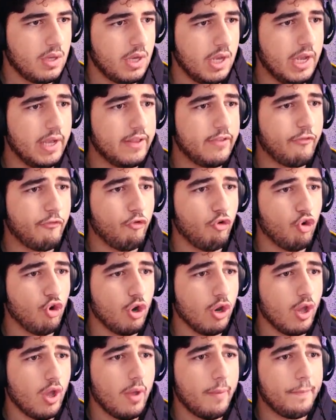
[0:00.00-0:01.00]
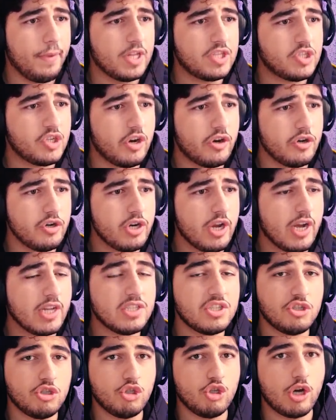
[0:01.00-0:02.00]
It's full! Better
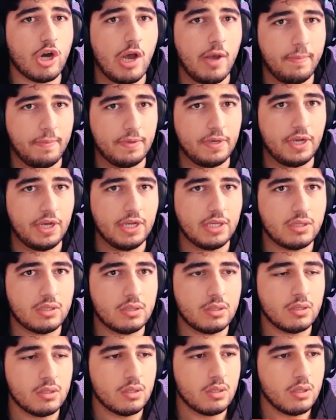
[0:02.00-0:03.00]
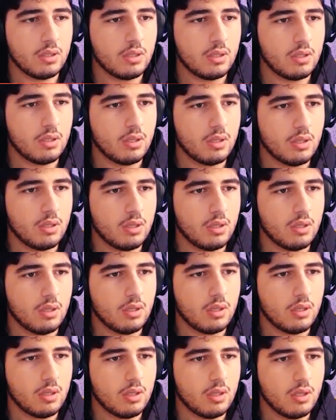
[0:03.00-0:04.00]
not drop it!
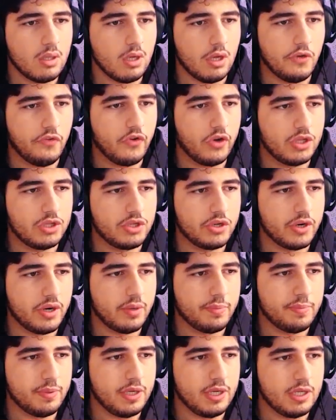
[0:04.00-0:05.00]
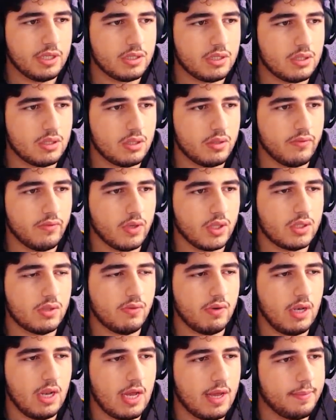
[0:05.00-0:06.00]
If I drop it, what
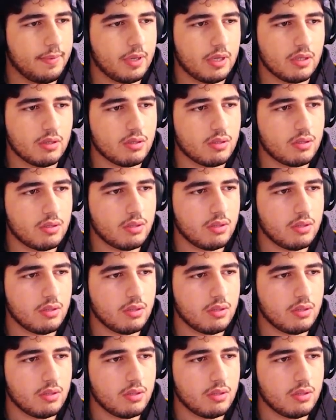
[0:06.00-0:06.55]
will happen?